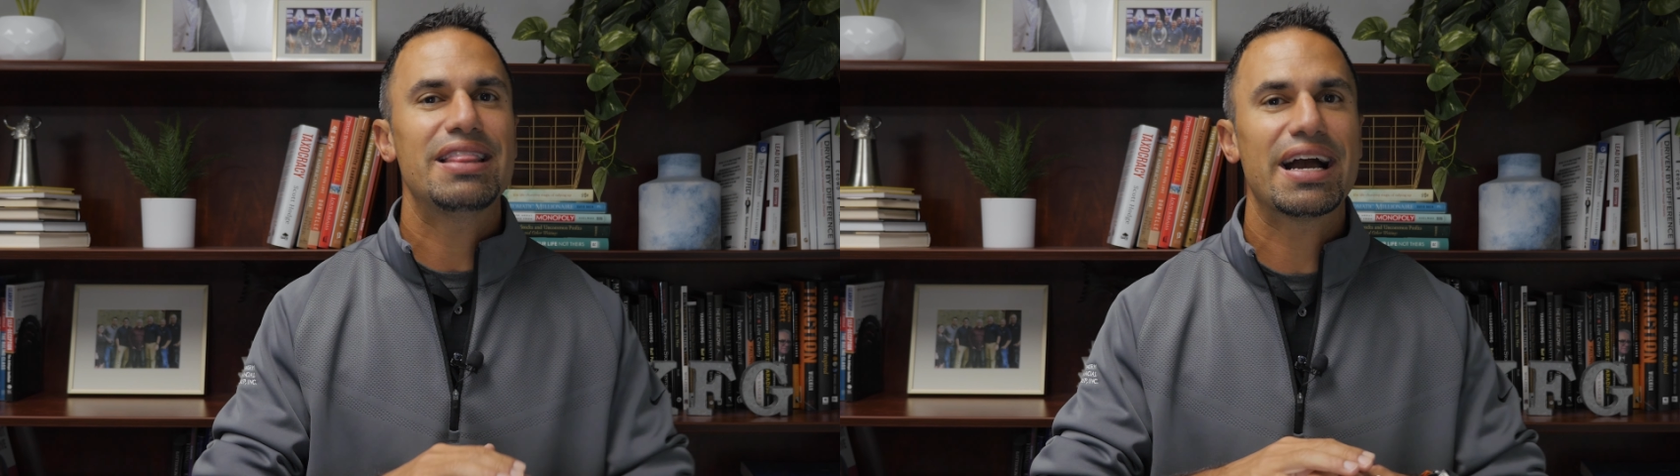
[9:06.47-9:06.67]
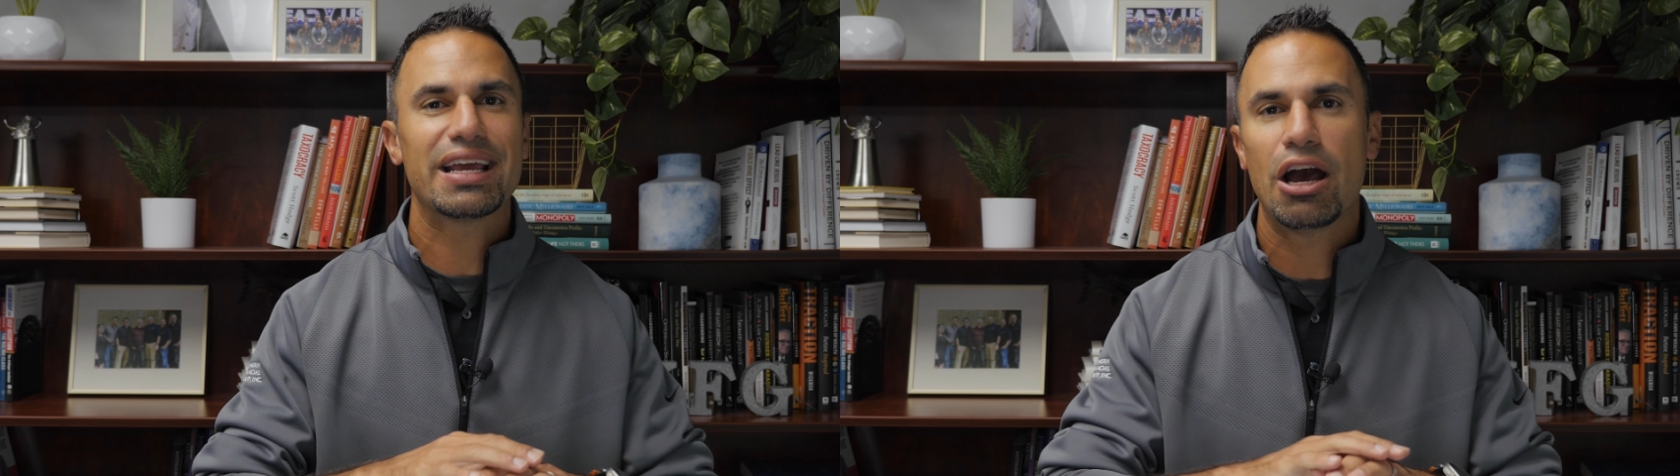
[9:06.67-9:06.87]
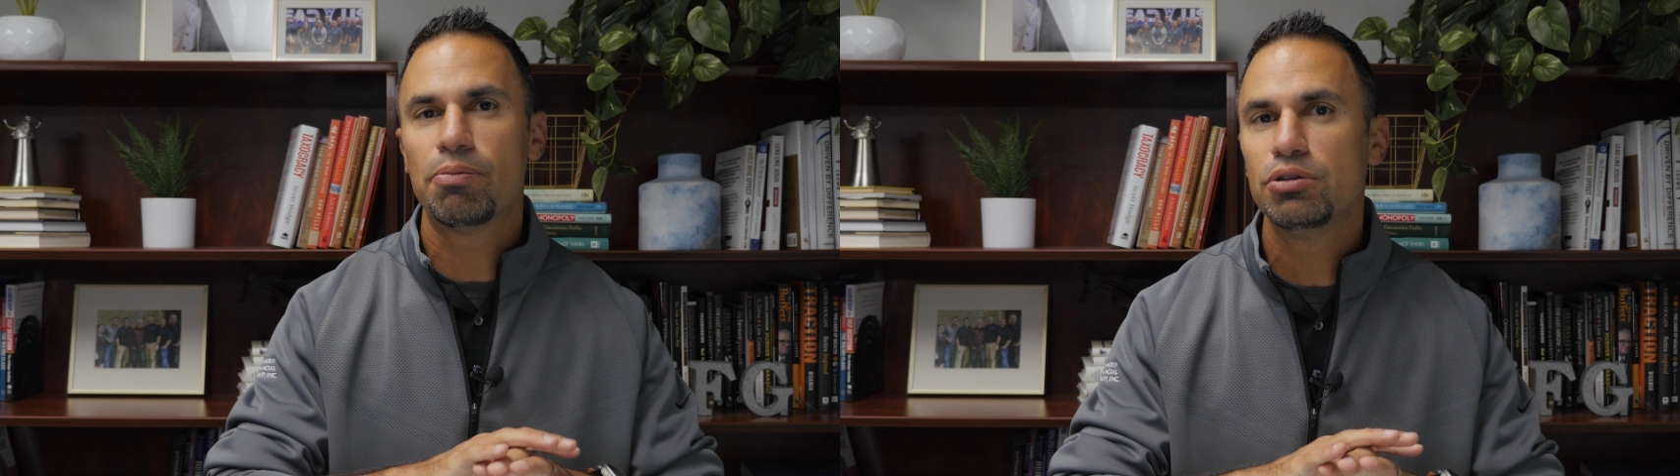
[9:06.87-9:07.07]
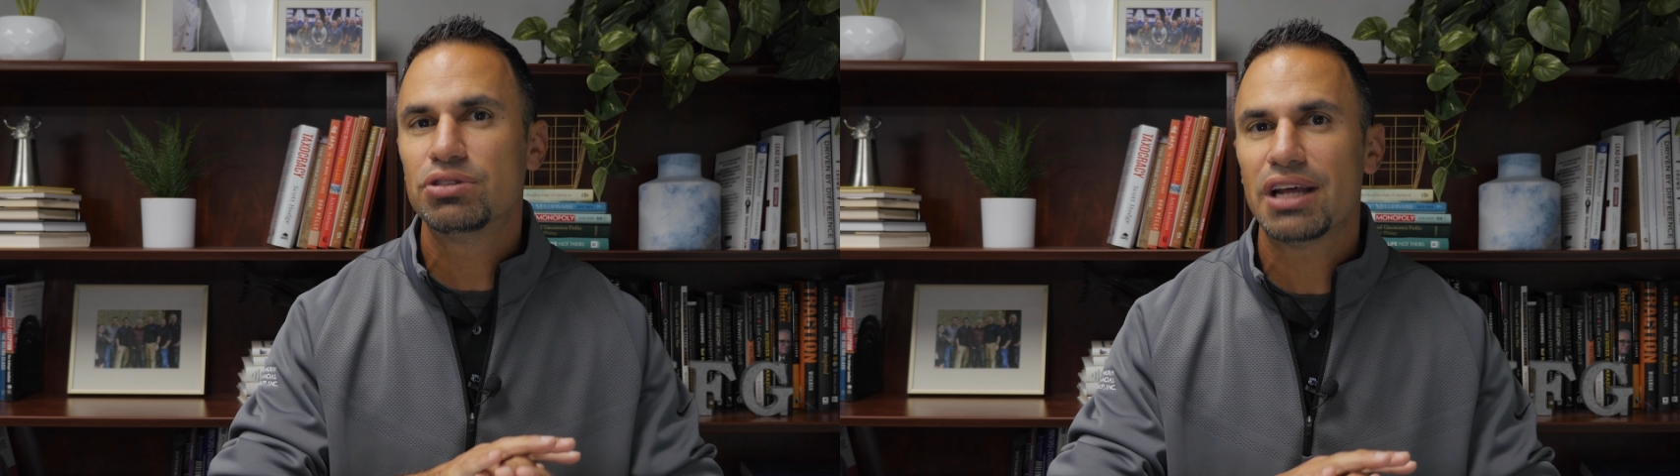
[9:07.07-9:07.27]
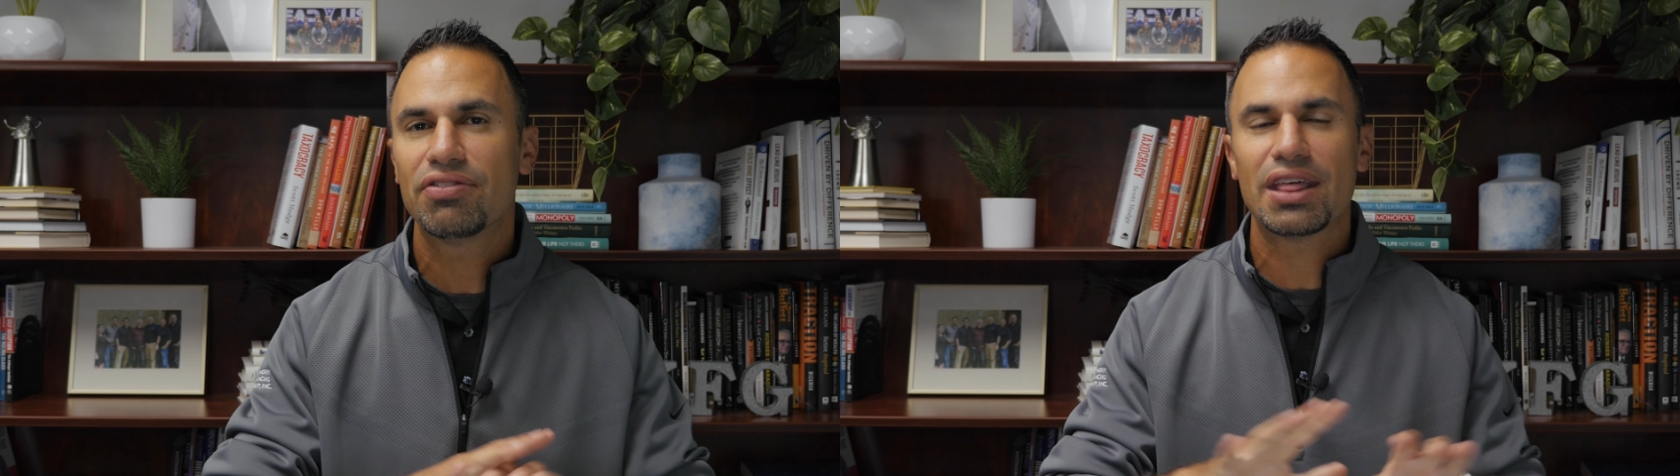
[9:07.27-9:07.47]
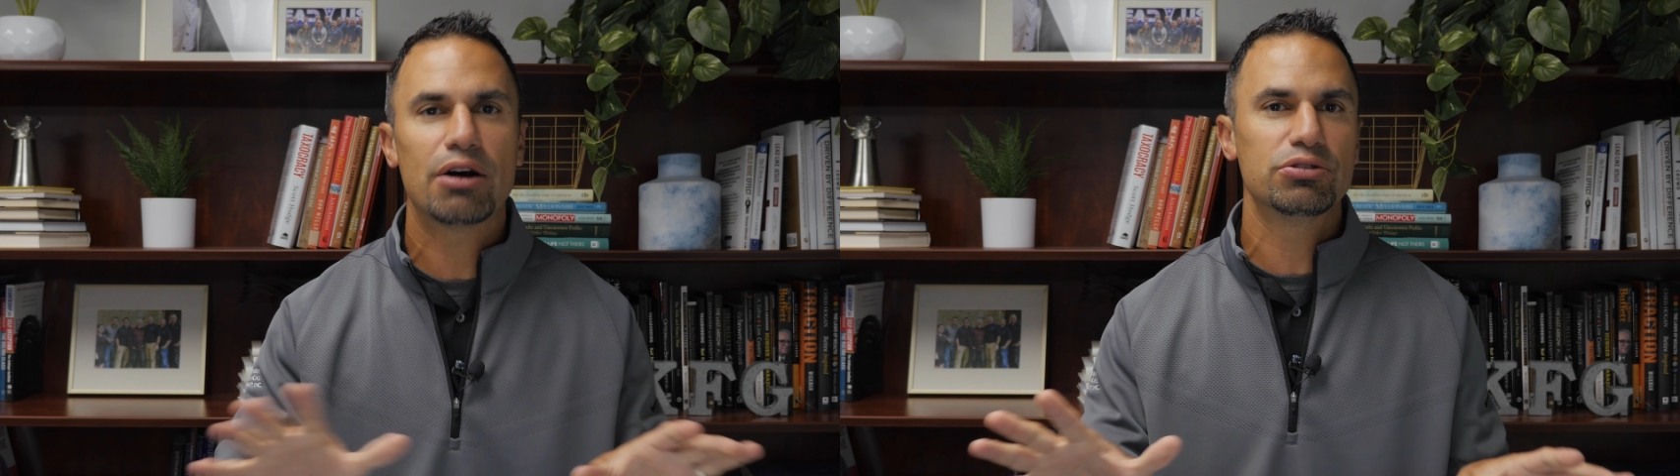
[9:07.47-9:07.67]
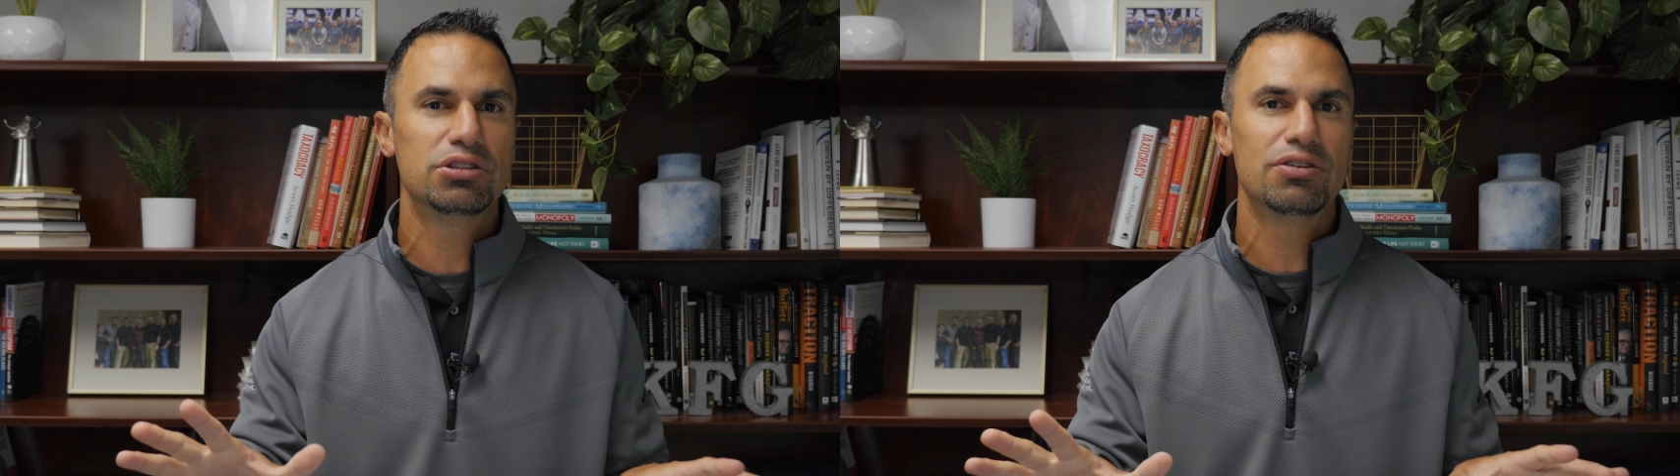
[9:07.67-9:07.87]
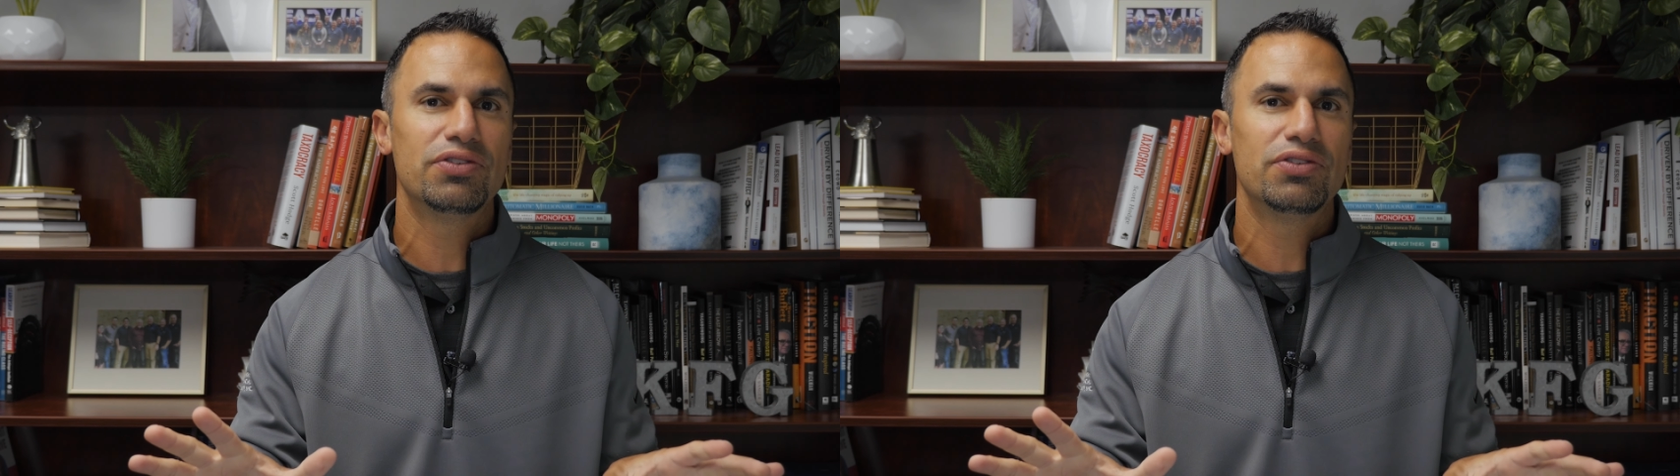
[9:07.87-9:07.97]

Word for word: that can help you save thousands